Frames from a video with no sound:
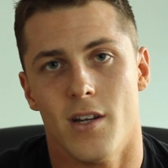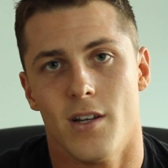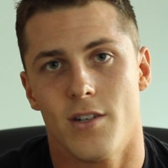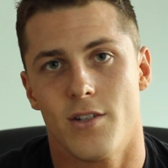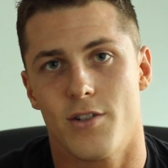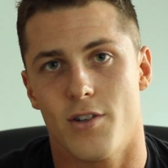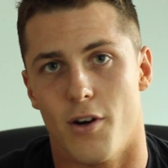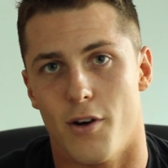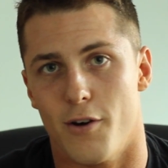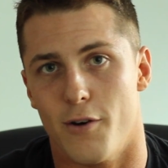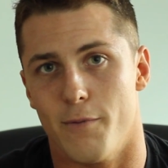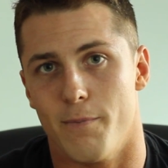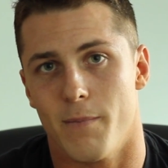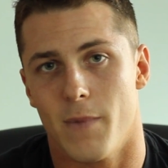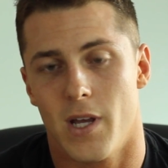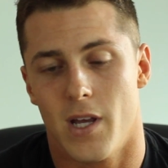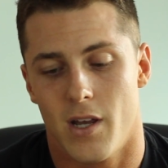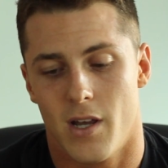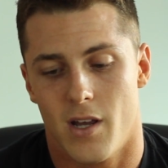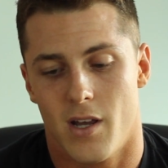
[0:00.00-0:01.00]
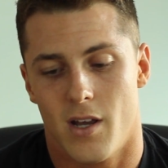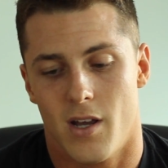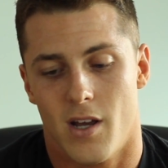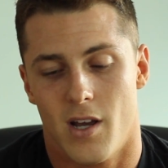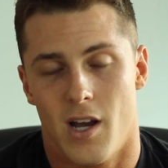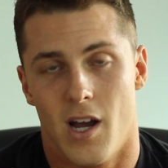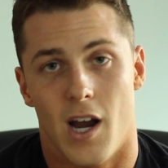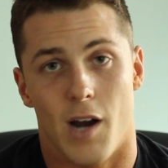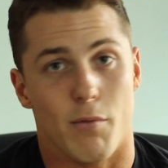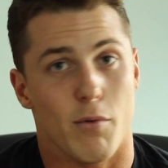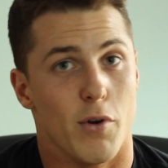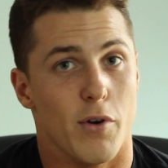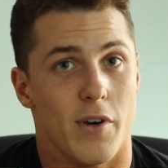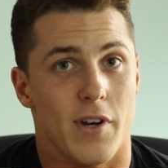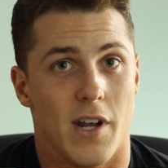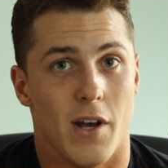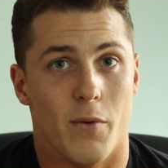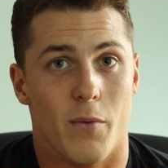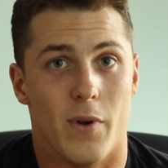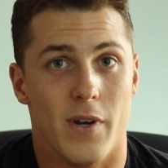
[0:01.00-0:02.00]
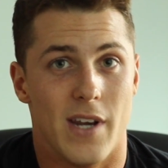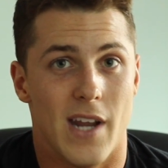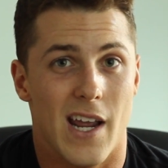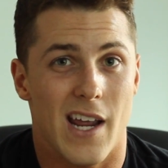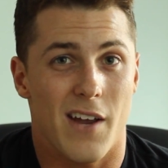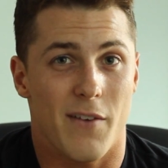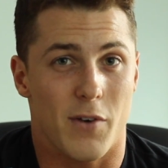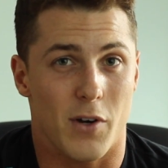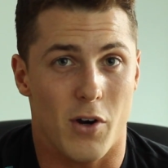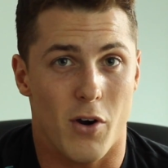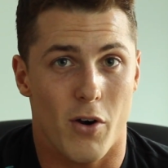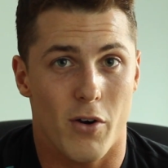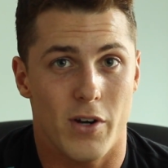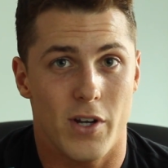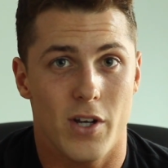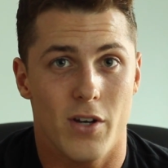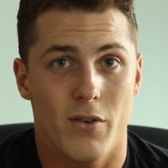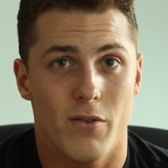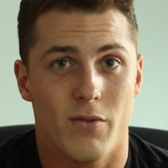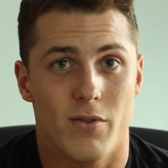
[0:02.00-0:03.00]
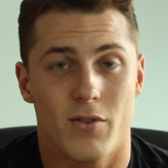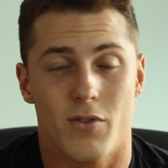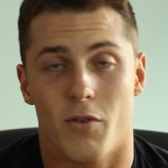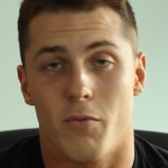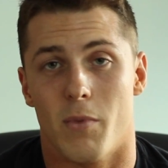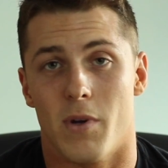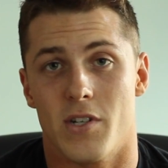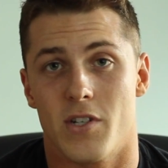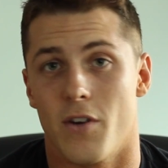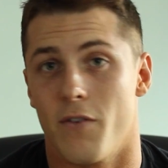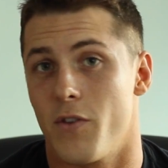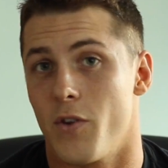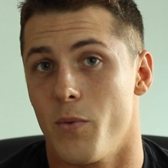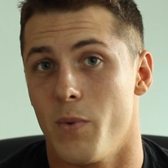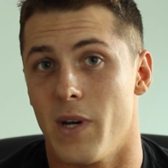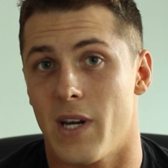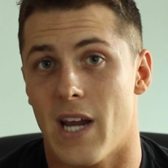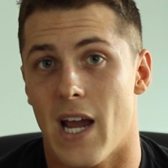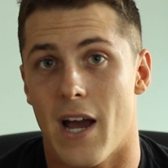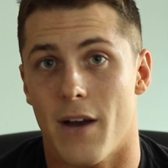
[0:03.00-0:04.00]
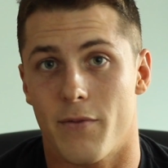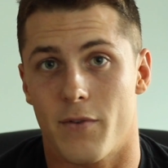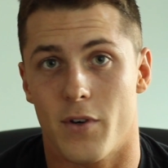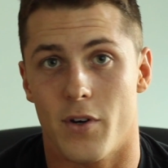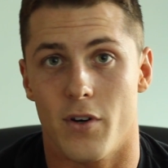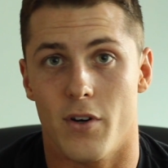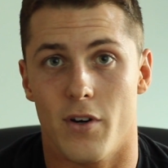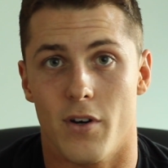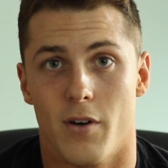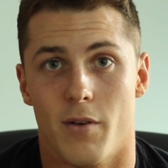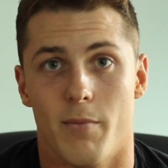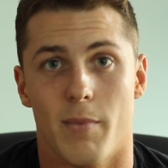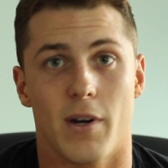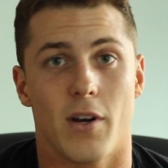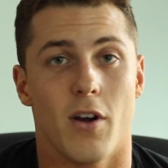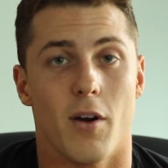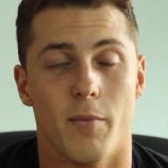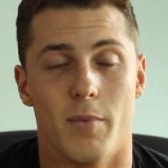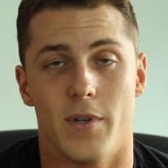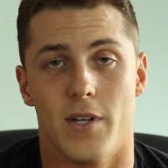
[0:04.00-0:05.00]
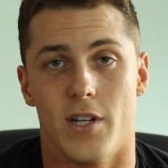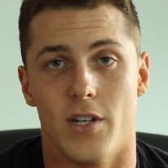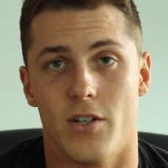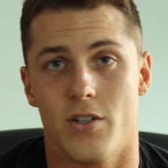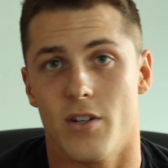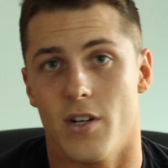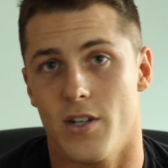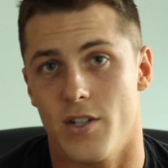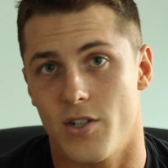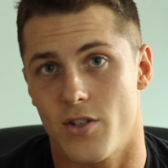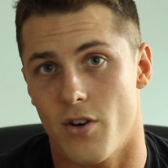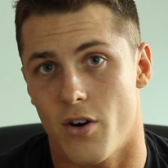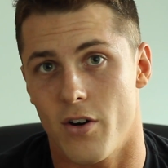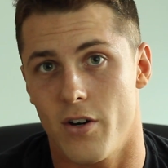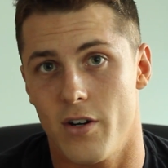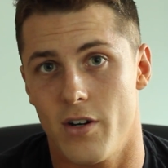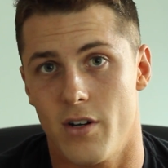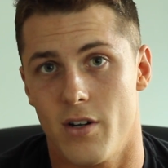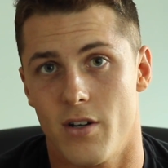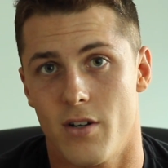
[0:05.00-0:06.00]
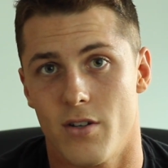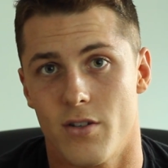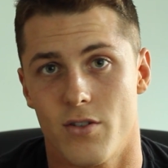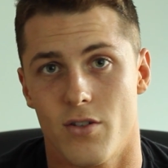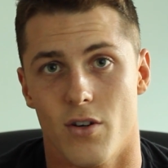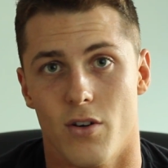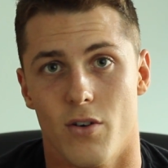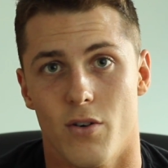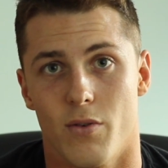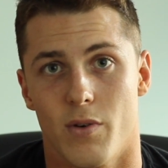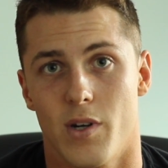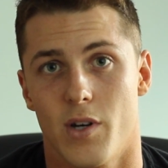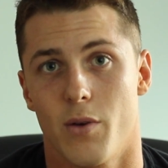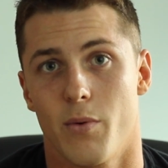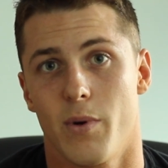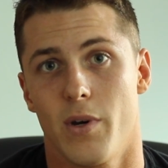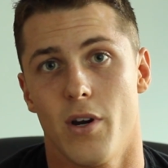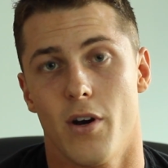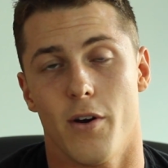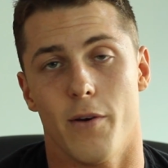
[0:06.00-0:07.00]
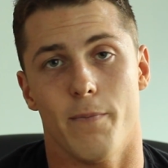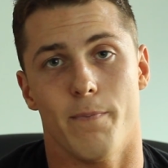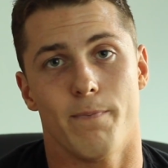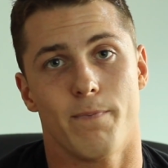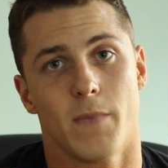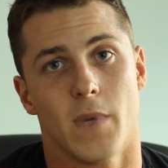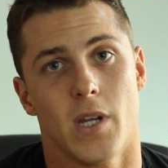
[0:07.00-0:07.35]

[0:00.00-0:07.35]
So I wrote it down one day after cardio, told myself the week after my competition I'd start, so here we are.